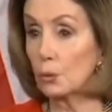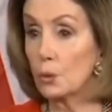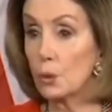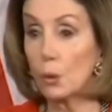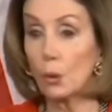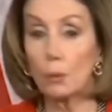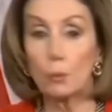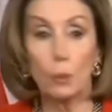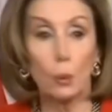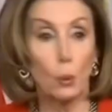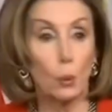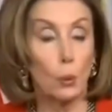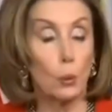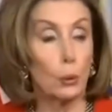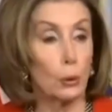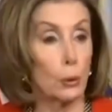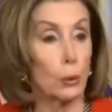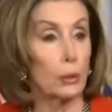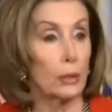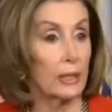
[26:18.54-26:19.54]
normal,
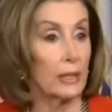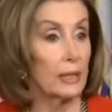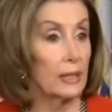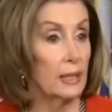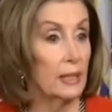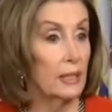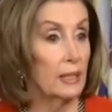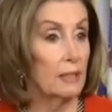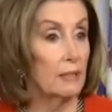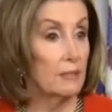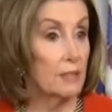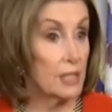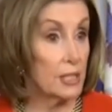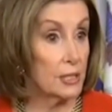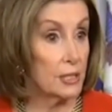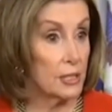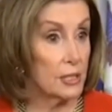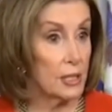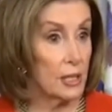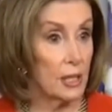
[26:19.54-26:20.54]
orderly
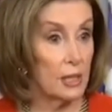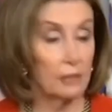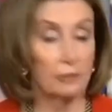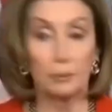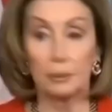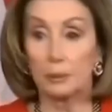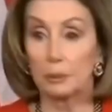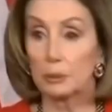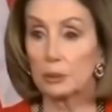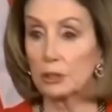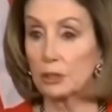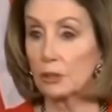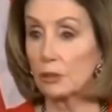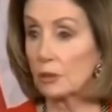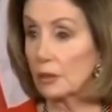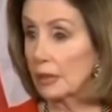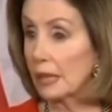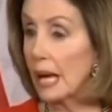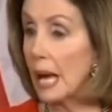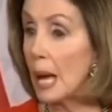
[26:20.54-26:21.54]
visit of people
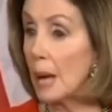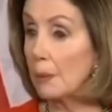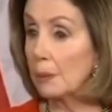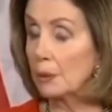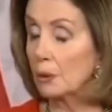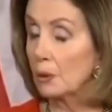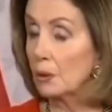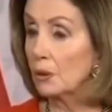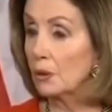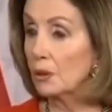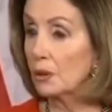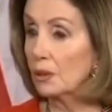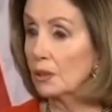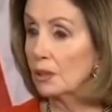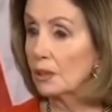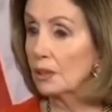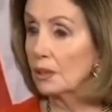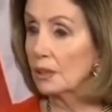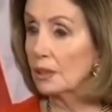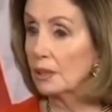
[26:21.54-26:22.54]
to the Capitol.
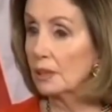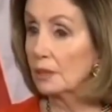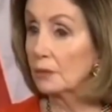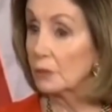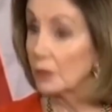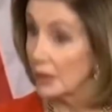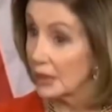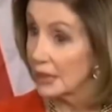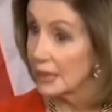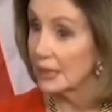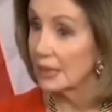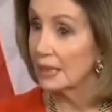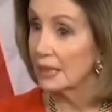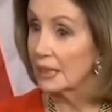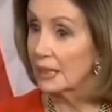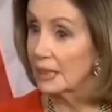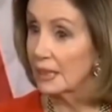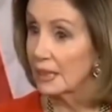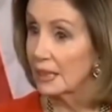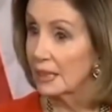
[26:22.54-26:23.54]
Really?
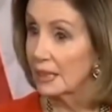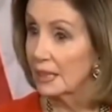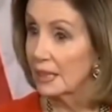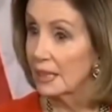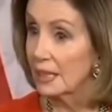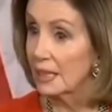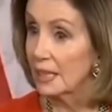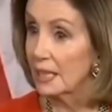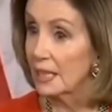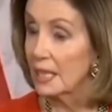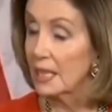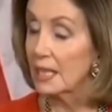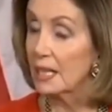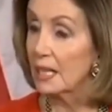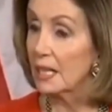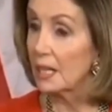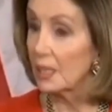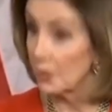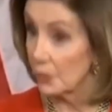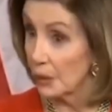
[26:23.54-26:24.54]

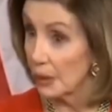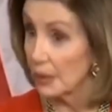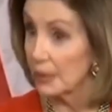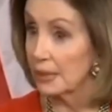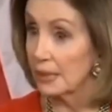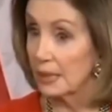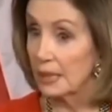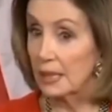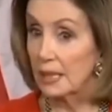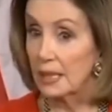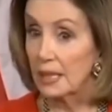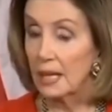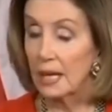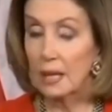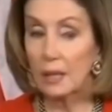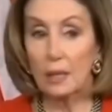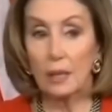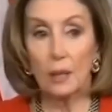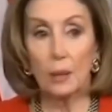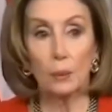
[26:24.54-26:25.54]
Really?
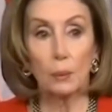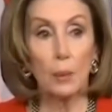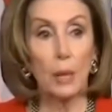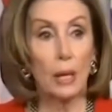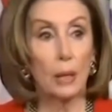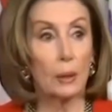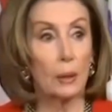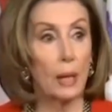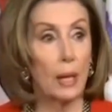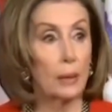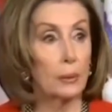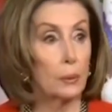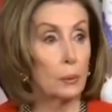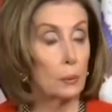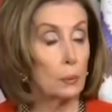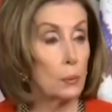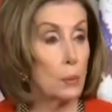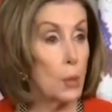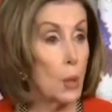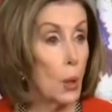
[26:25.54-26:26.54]
Well, I
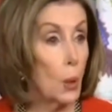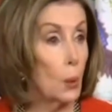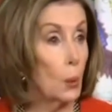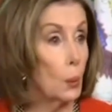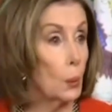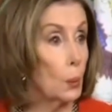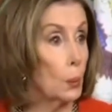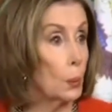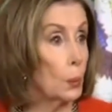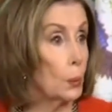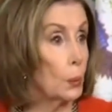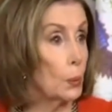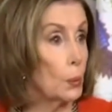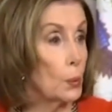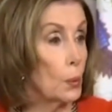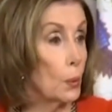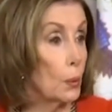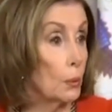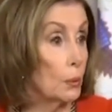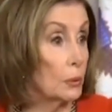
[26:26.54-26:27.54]
don't know on a
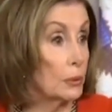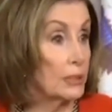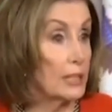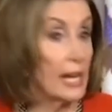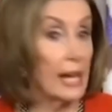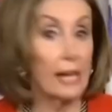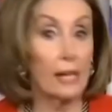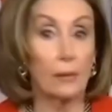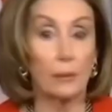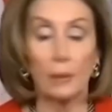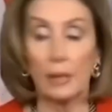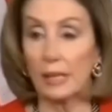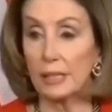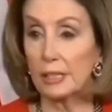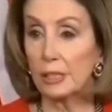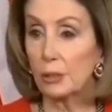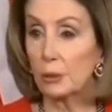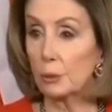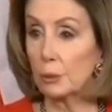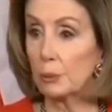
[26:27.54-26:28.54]
normal day
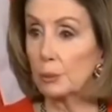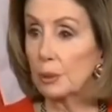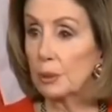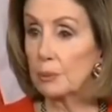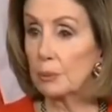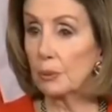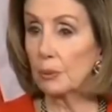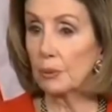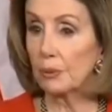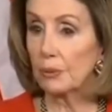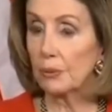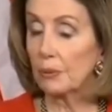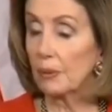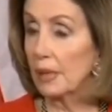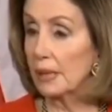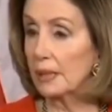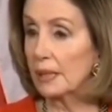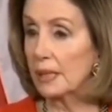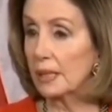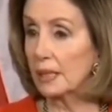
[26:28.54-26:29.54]
around here when people are
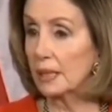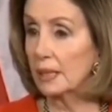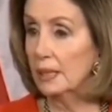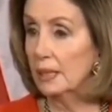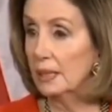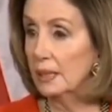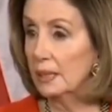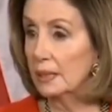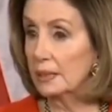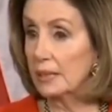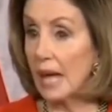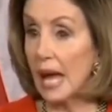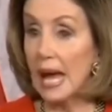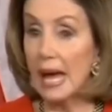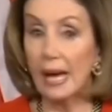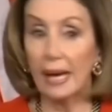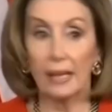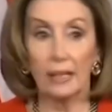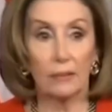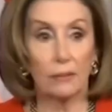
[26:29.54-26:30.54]
threatening to
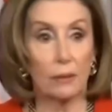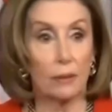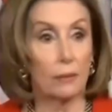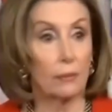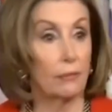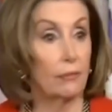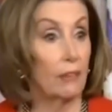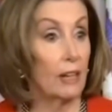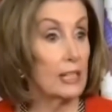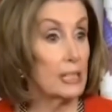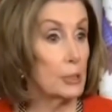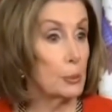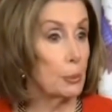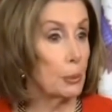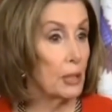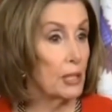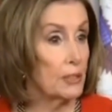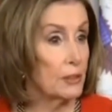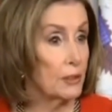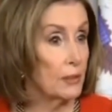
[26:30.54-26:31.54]
hang the vice
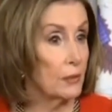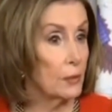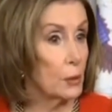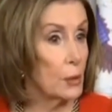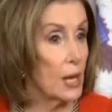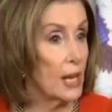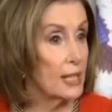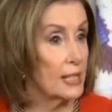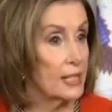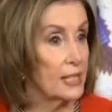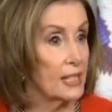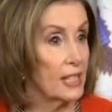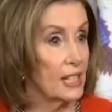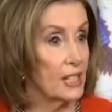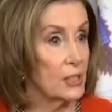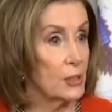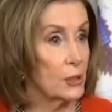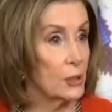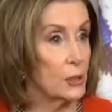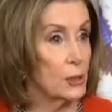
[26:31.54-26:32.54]
president of the United
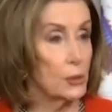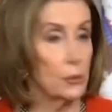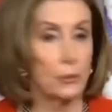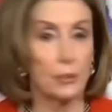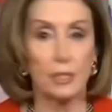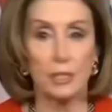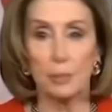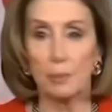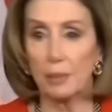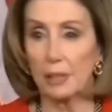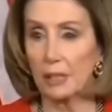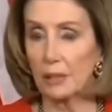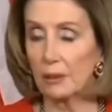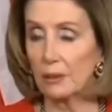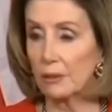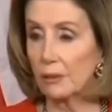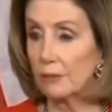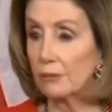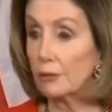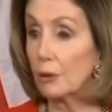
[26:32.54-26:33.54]
States or shoot the
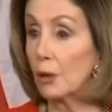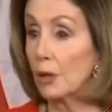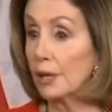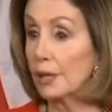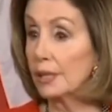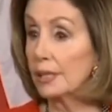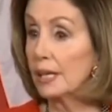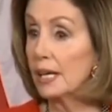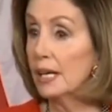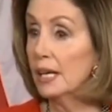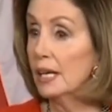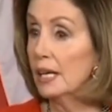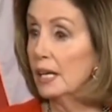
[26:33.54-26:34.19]
speaker in the forehead